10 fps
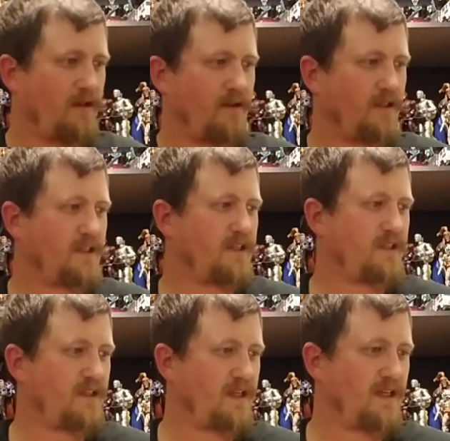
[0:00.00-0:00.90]
this
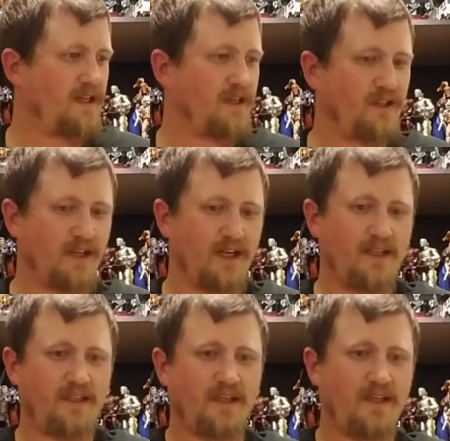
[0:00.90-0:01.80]
is the uh,
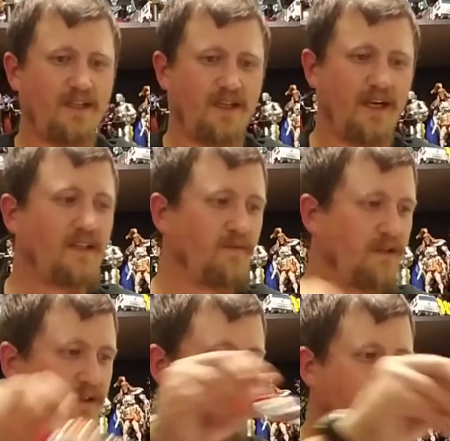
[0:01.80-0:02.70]
giant size
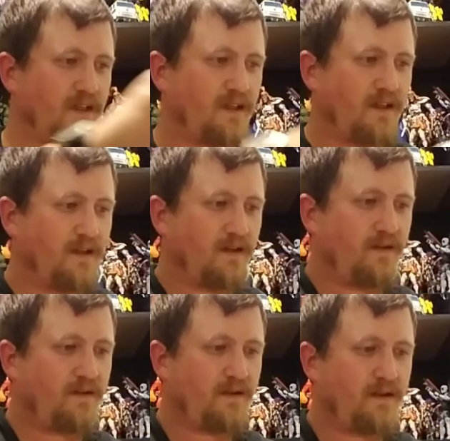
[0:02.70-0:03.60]
X-Men set, you
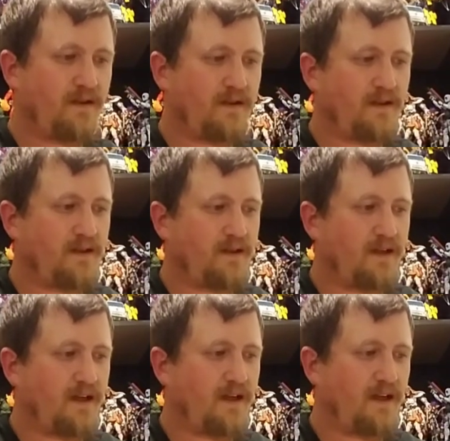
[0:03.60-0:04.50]
know.
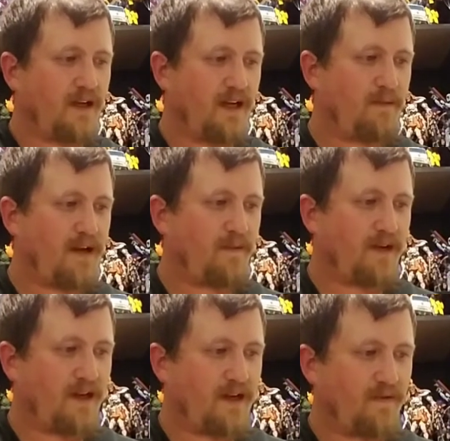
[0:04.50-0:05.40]
And I'm happy
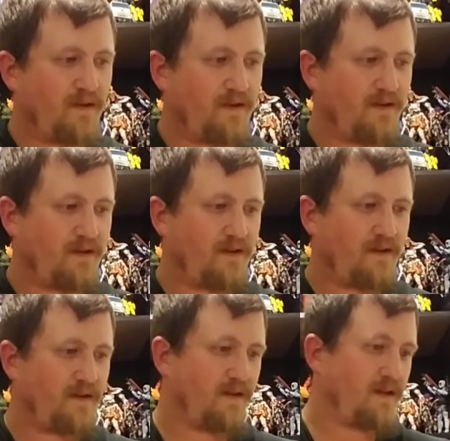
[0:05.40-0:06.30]
to have it.
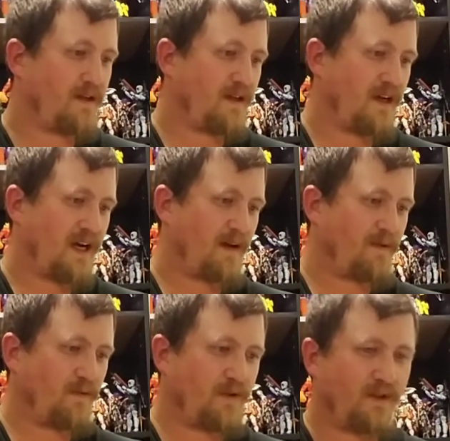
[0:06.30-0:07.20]
I've
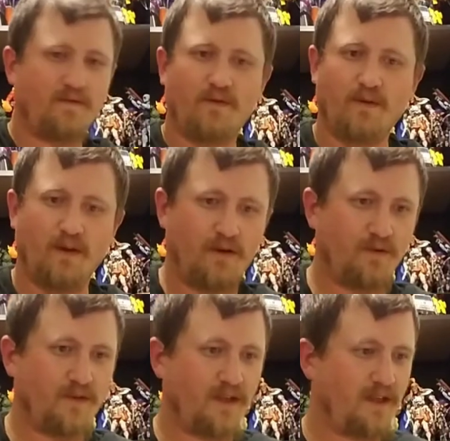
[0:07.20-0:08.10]
been wanting it for a
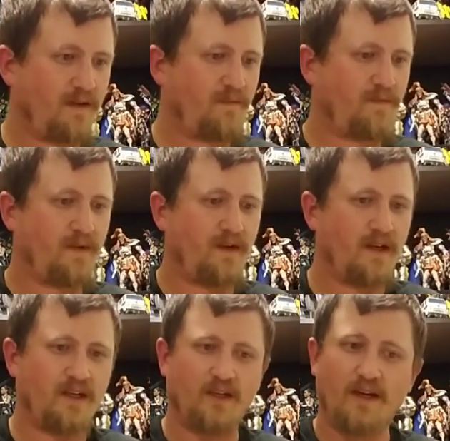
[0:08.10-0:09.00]
long time.
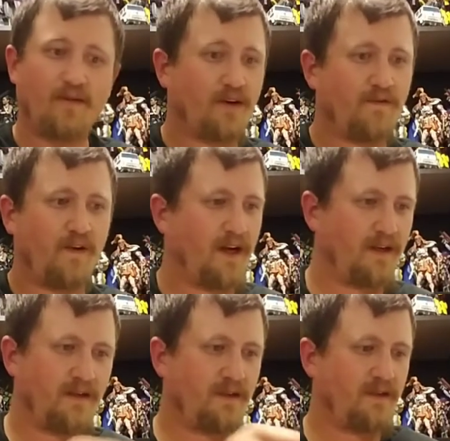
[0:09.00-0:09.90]
Never could
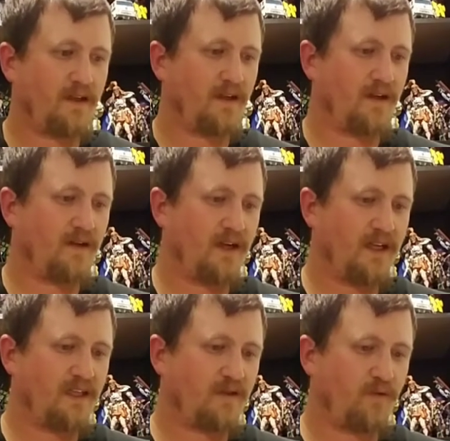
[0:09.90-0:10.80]
find it, you know. And
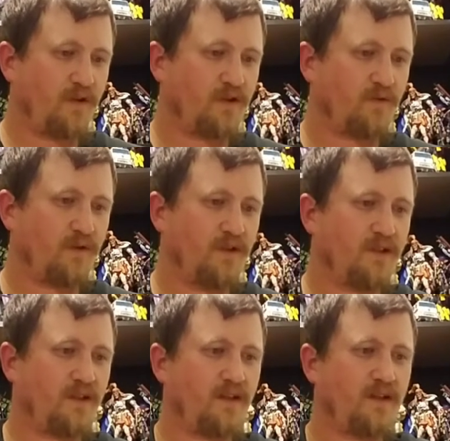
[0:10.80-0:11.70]
it's just one of those ones.